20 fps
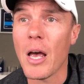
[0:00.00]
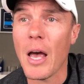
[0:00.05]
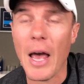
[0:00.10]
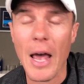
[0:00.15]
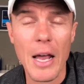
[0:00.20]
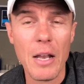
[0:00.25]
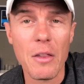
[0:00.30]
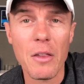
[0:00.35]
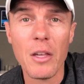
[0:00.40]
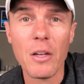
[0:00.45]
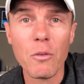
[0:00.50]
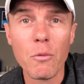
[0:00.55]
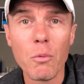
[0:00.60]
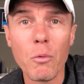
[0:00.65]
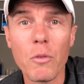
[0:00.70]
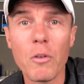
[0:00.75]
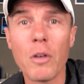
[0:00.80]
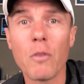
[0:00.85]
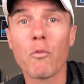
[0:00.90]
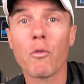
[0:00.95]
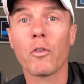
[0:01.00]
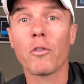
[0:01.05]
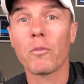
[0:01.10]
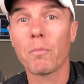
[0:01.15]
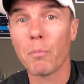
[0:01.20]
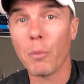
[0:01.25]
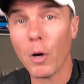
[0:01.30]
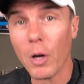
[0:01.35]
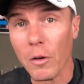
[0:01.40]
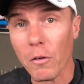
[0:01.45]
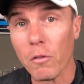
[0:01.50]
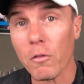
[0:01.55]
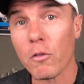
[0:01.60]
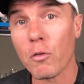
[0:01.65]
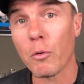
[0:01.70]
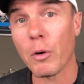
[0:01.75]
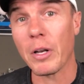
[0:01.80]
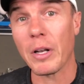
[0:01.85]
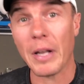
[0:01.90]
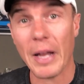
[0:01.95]
And this was in response
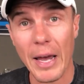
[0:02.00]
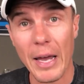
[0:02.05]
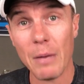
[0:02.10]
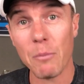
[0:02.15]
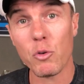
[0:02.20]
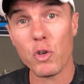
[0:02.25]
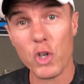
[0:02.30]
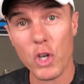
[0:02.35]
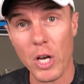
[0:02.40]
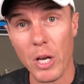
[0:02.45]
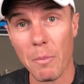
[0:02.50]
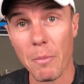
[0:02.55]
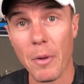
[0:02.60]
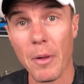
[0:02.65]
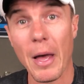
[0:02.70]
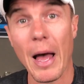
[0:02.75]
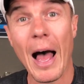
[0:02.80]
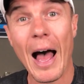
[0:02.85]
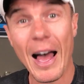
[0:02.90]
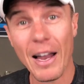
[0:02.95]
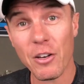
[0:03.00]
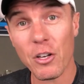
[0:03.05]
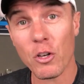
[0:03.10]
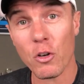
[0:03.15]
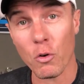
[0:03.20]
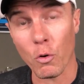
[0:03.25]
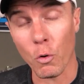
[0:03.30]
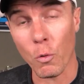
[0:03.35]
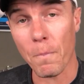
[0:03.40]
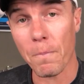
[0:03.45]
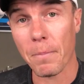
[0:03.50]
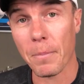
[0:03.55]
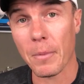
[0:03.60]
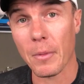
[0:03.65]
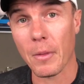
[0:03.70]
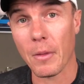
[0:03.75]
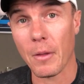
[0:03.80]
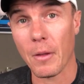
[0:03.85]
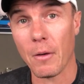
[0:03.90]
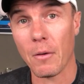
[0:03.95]
to a Namecheap article
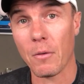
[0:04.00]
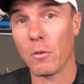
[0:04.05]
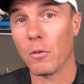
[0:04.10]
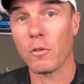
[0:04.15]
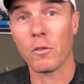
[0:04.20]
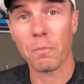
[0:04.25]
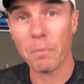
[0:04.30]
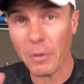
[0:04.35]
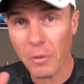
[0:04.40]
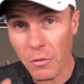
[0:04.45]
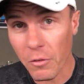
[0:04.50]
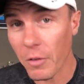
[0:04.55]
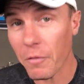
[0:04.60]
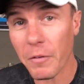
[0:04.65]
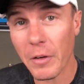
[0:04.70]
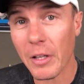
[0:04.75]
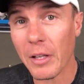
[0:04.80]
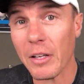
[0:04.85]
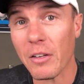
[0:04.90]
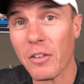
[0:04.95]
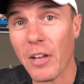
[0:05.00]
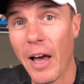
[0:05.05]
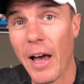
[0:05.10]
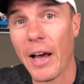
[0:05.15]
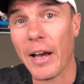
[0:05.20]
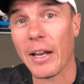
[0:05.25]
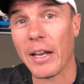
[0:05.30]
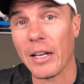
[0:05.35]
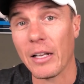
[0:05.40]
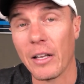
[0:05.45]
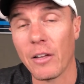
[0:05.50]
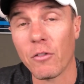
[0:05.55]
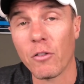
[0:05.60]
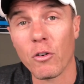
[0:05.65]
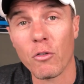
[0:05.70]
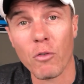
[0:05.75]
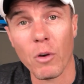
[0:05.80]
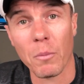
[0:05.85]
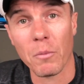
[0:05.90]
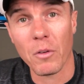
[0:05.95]
specifically targeting Let's
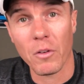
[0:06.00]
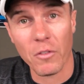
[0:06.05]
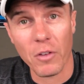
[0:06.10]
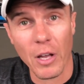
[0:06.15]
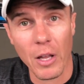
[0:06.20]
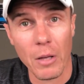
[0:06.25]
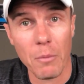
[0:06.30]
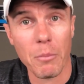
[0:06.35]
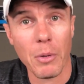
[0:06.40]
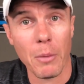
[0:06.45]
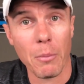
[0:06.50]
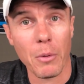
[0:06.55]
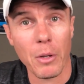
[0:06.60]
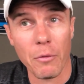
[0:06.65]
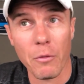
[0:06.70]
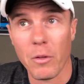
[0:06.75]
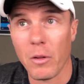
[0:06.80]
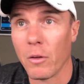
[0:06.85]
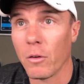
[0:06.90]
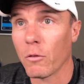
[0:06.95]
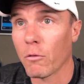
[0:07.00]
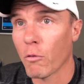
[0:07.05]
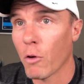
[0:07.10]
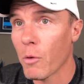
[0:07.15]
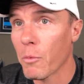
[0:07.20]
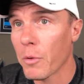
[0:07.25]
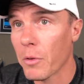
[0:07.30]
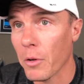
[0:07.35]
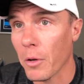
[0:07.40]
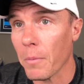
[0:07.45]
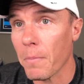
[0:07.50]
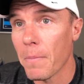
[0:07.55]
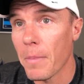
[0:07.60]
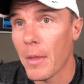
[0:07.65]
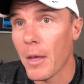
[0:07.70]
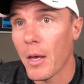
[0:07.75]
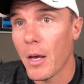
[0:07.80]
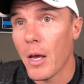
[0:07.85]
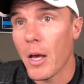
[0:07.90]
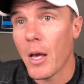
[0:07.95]
Encrypt and telling people everything that's wrong with it.
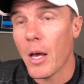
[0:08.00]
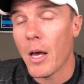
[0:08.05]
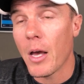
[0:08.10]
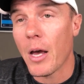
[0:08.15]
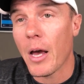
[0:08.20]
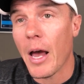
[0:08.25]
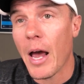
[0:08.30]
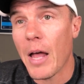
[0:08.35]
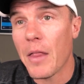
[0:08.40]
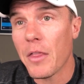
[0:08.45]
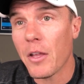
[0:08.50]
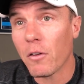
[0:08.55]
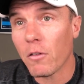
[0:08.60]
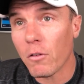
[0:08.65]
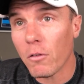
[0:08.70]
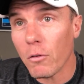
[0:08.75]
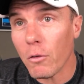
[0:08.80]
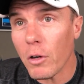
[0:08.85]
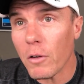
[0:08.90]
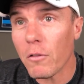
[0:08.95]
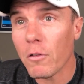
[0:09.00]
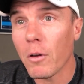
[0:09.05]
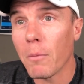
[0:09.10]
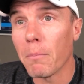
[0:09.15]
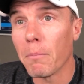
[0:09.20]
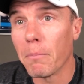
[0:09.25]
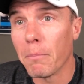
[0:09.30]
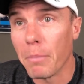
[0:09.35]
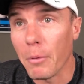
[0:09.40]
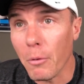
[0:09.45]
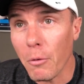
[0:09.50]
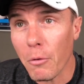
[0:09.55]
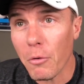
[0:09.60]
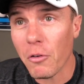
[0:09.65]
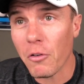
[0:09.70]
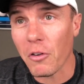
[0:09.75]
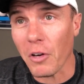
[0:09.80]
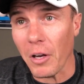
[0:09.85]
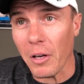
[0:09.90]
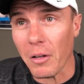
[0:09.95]
And the sorts of
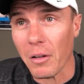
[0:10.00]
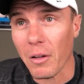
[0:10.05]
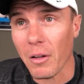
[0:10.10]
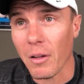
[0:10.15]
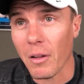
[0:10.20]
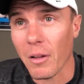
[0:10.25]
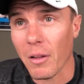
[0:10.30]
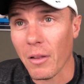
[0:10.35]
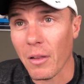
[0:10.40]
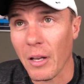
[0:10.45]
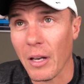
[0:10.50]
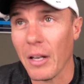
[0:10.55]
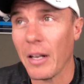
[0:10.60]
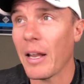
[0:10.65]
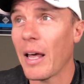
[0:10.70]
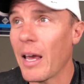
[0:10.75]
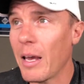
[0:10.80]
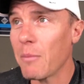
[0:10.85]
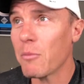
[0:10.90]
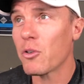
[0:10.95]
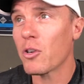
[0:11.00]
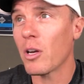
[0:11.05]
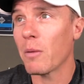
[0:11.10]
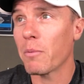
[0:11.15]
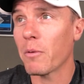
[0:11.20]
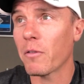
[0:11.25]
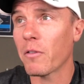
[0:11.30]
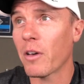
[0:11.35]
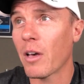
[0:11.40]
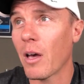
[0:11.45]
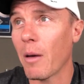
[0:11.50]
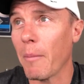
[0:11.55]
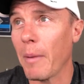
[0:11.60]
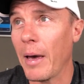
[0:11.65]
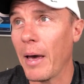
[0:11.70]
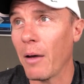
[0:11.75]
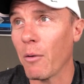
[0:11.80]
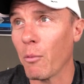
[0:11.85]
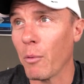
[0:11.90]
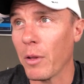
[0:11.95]
bullshit that Namecheap have come
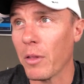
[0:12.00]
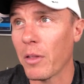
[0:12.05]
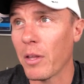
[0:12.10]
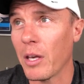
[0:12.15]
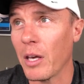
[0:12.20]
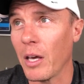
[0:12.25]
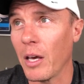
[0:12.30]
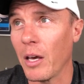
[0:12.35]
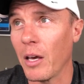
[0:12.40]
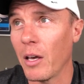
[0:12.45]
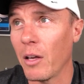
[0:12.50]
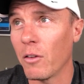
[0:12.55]
out with here